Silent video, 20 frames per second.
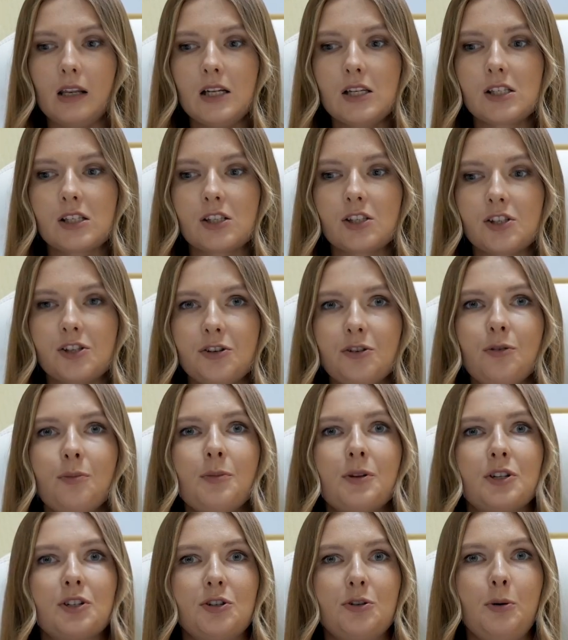Let's
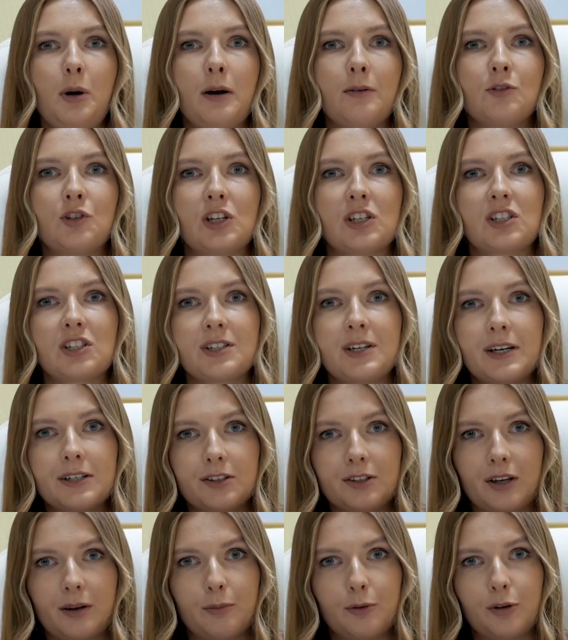assume that you have just
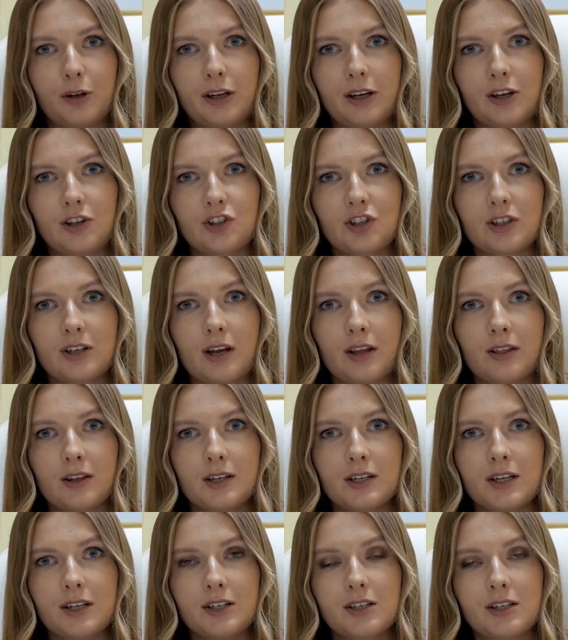started communication at the
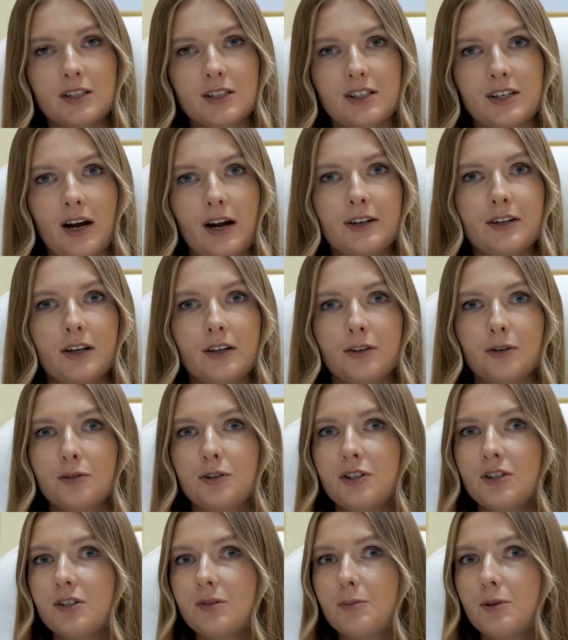dating site and you
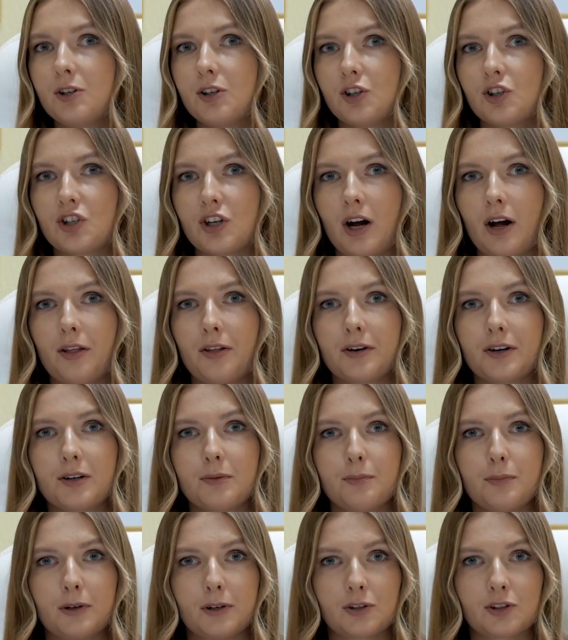didn't meet each other
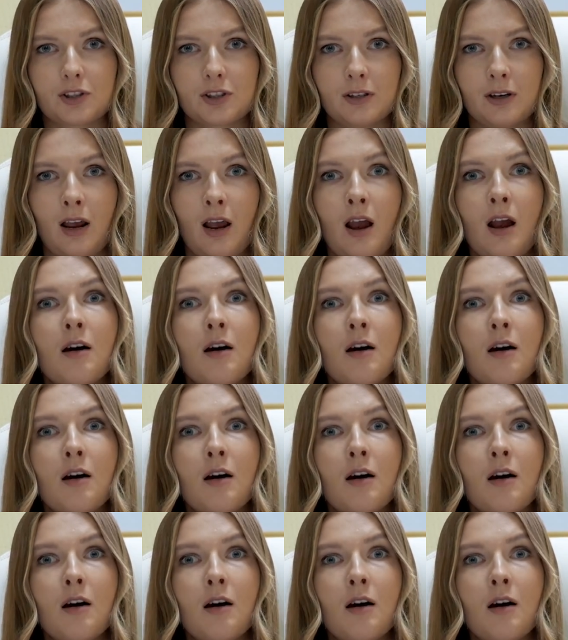in person.